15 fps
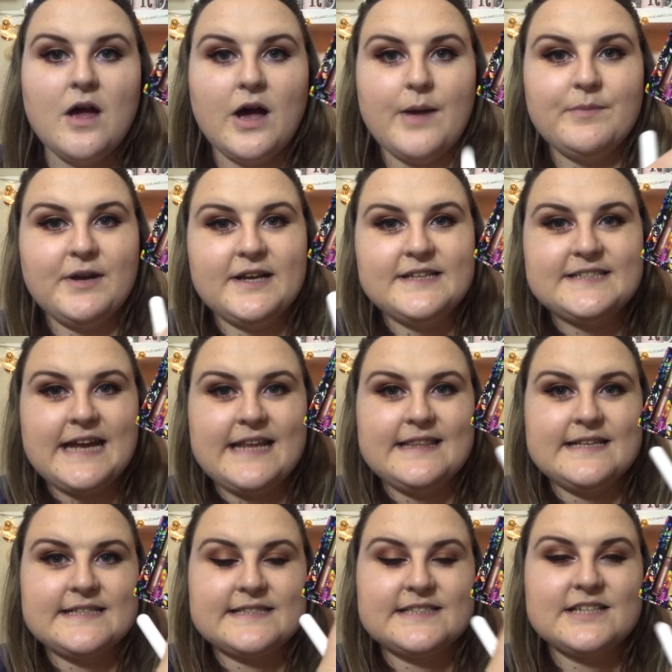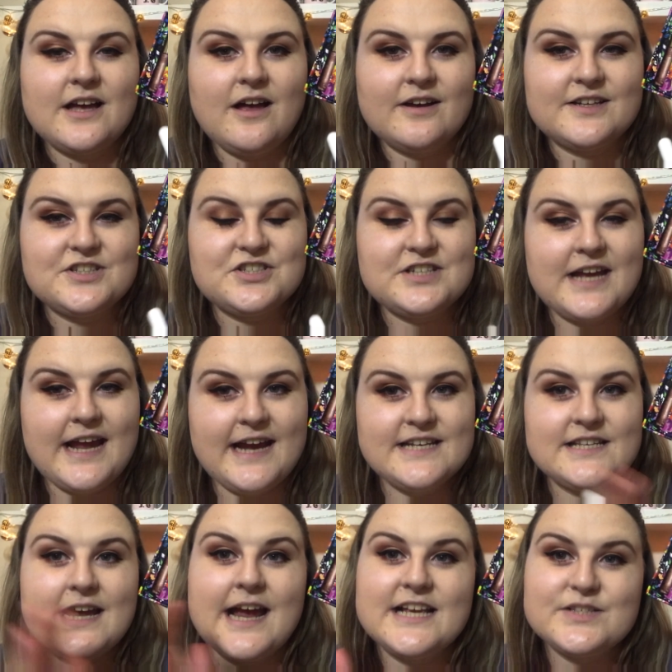I'm going to take this darker
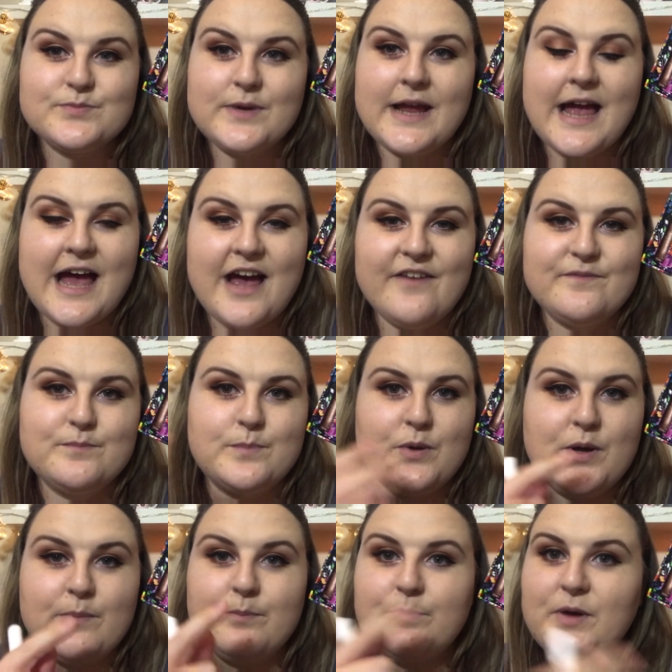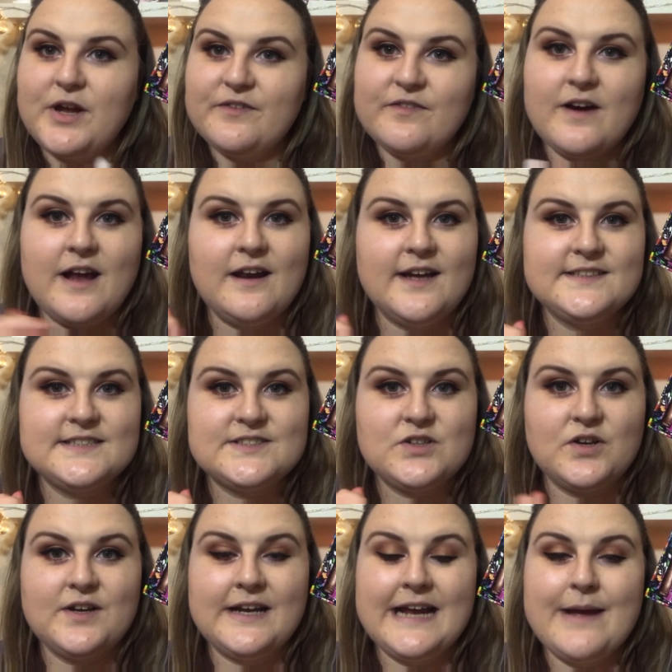shade, as we have put both highlighters
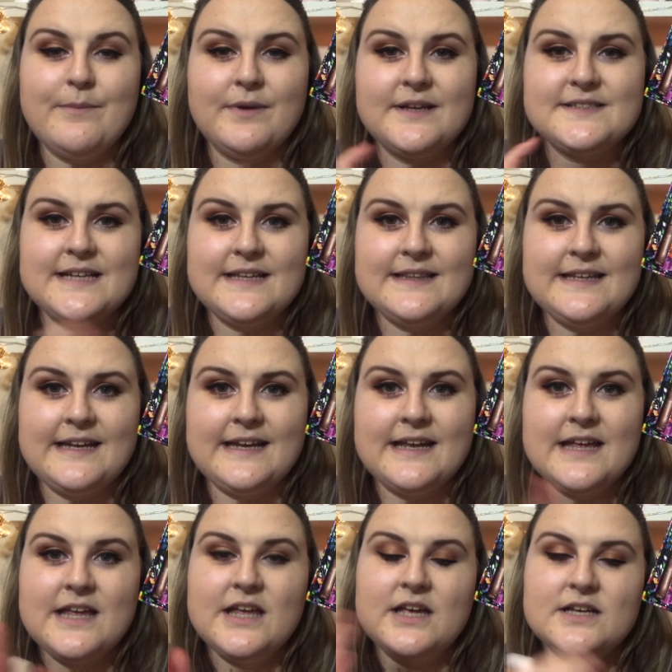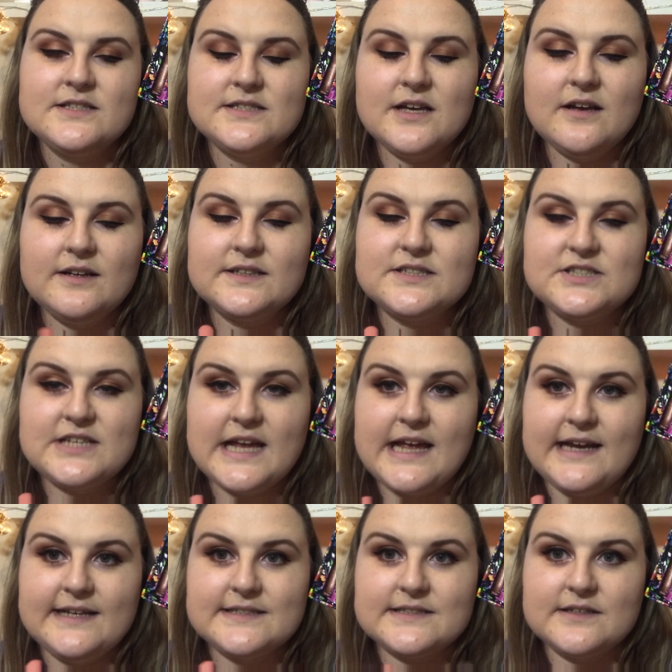on. I am going to take the darker
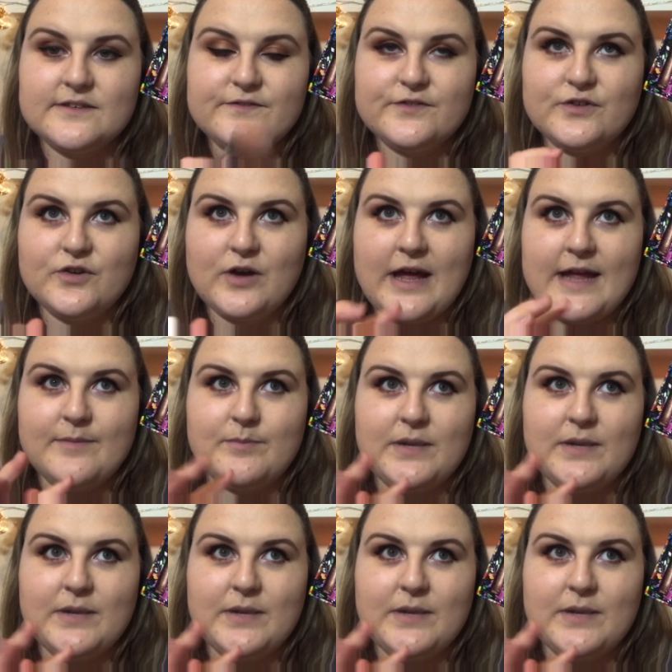shade for a